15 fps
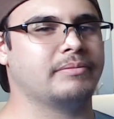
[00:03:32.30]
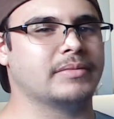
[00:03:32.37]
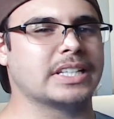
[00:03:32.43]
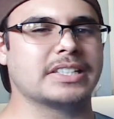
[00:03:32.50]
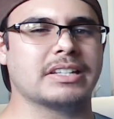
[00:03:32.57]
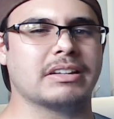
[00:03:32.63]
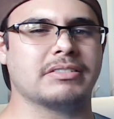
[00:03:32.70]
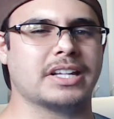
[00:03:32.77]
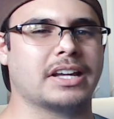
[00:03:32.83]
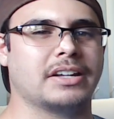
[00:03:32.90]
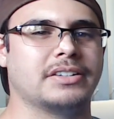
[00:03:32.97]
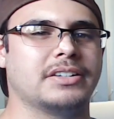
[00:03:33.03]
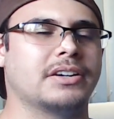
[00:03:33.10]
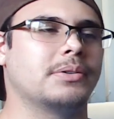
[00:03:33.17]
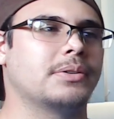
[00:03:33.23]
sounds like a
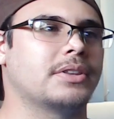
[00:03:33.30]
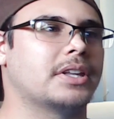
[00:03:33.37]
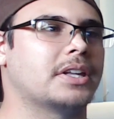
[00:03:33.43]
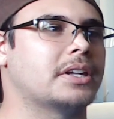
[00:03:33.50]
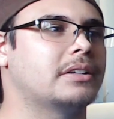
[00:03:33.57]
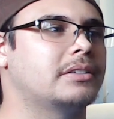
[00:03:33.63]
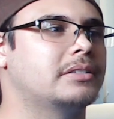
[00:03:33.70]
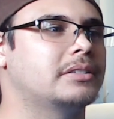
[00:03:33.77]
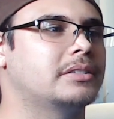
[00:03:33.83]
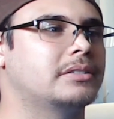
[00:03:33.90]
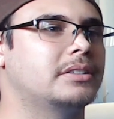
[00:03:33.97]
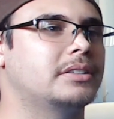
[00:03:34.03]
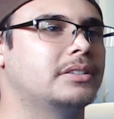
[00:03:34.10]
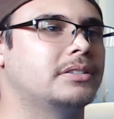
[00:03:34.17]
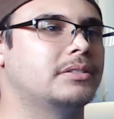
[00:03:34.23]
Knuckle thing.
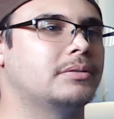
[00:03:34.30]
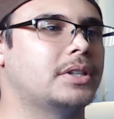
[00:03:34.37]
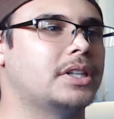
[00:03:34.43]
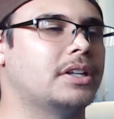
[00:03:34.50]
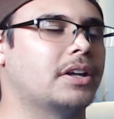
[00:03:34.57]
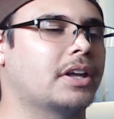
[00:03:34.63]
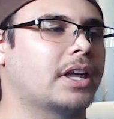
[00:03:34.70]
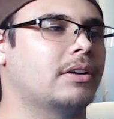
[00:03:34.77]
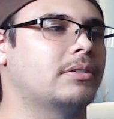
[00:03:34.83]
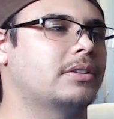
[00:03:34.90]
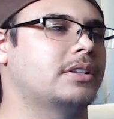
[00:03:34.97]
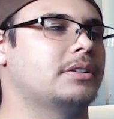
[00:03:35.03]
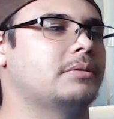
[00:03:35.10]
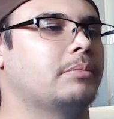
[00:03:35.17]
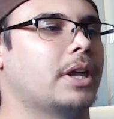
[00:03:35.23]
With the account
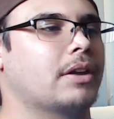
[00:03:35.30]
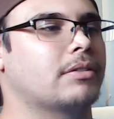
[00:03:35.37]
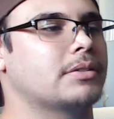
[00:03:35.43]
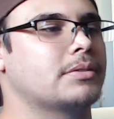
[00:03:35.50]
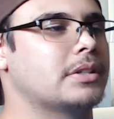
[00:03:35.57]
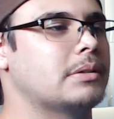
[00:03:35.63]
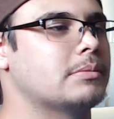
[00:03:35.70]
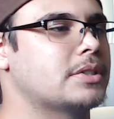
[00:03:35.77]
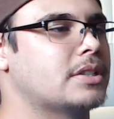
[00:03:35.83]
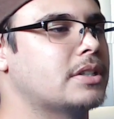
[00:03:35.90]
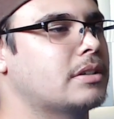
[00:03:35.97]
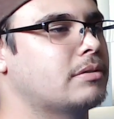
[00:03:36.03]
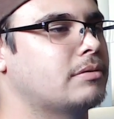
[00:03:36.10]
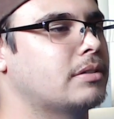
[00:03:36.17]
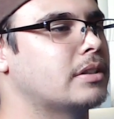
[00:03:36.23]
and bankruptcy and
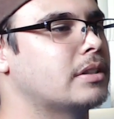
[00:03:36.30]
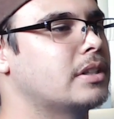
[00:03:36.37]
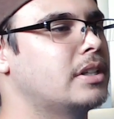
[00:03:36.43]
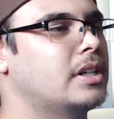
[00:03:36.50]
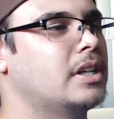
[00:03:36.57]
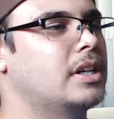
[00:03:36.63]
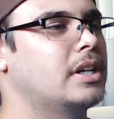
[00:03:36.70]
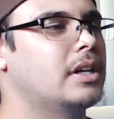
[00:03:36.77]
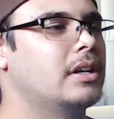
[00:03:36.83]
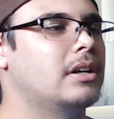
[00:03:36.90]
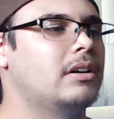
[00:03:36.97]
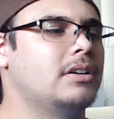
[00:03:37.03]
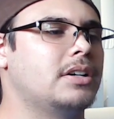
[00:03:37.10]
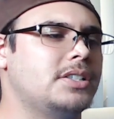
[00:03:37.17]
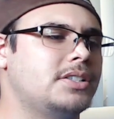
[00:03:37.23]
stuff. And
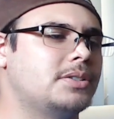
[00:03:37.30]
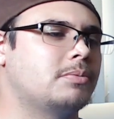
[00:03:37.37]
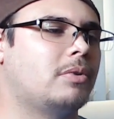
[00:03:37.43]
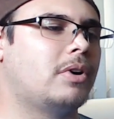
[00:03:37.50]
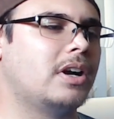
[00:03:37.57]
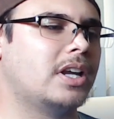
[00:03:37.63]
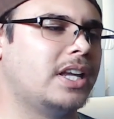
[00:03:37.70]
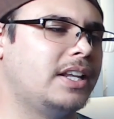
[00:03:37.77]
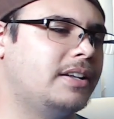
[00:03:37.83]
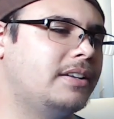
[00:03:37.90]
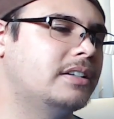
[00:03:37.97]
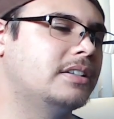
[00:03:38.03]
oh, he's just walking?